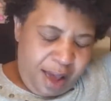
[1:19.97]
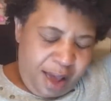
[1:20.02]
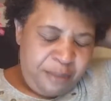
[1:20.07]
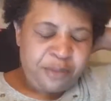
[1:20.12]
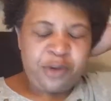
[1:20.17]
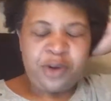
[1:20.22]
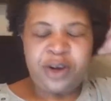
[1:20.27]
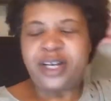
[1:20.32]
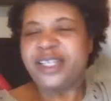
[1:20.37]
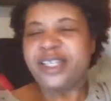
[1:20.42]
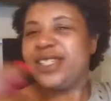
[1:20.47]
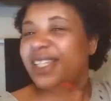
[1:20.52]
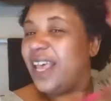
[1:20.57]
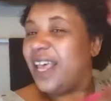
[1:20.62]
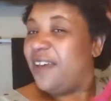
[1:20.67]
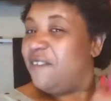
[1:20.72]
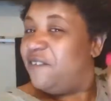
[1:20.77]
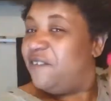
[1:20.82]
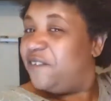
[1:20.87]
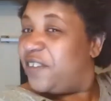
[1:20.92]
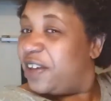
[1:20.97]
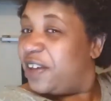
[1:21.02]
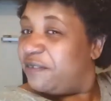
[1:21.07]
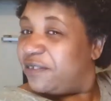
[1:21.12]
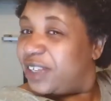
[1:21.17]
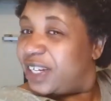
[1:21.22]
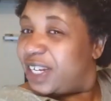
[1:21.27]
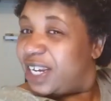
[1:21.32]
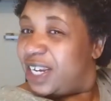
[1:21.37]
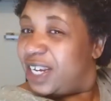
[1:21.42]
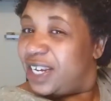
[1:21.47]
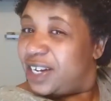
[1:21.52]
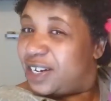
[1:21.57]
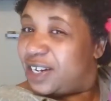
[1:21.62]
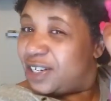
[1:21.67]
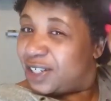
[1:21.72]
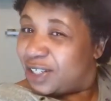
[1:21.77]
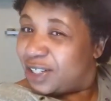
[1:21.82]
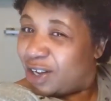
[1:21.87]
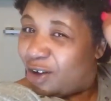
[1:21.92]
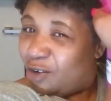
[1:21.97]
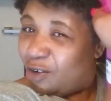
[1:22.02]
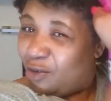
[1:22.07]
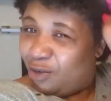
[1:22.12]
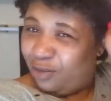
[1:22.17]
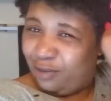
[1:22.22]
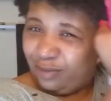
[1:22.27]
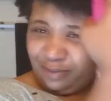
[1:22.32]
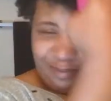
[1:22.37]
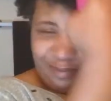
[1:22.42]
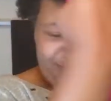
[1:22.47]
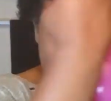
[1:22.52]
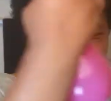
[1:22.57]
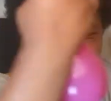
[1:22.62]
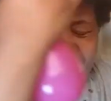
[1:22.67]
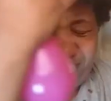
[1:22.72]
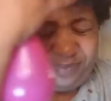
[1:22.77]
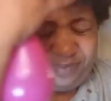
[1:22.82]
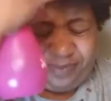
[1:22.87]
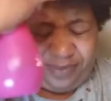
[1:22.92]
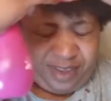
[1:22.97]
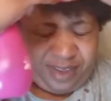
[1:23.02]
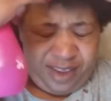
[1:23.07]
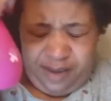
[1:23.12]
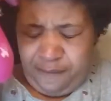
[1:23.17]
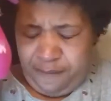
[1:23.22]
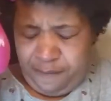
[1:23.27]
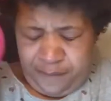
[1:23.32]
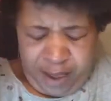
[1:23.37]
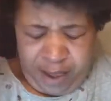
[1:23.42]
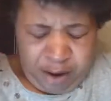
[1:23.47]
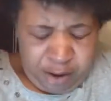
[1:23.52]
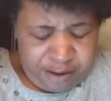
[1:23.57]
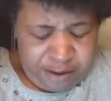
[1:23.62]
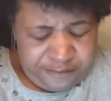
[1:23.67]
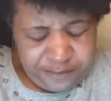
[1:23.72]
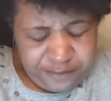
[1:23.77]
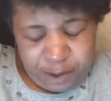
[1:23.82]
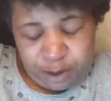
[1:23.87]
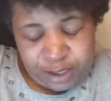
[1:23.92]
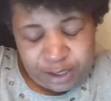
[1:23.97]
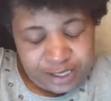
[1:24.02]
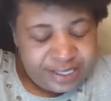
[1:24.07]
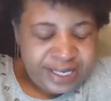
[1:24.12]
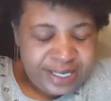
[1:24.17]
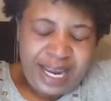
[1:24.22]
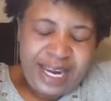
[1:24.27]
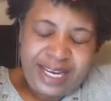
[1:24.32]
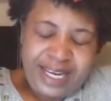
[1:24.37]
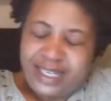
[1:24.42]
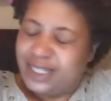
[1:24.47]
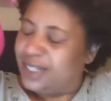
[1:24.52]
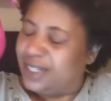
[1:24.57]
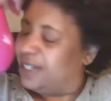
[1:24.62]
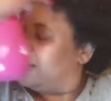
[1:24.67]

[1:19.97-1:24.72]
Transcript: I'm going to say 15 years old, very first date.